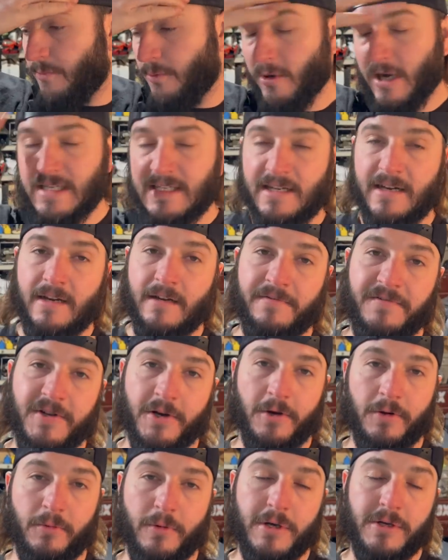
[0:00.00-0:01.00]
president of
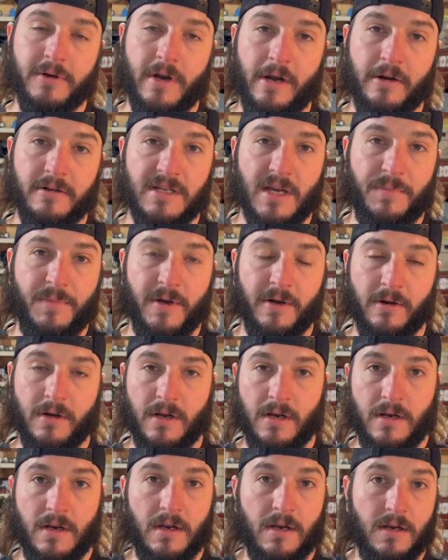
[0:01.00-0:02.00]
Turn Ridge Riders up here
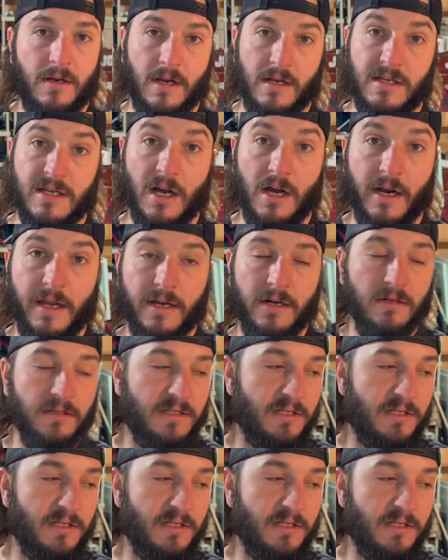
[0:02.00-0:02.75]
on, on Tug Hill.